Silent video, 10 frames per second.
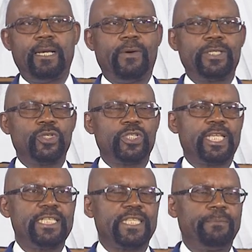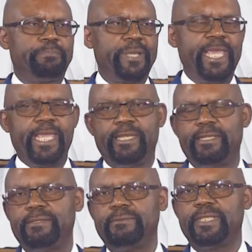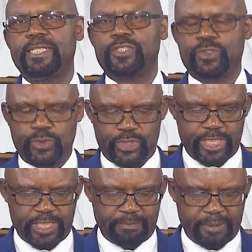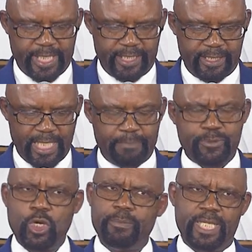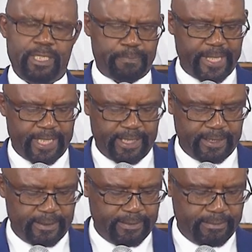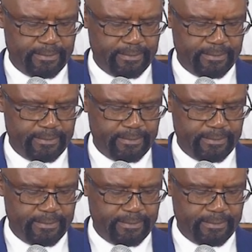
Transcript: Our daughter is in pain, excruciating pain, abdominal pain.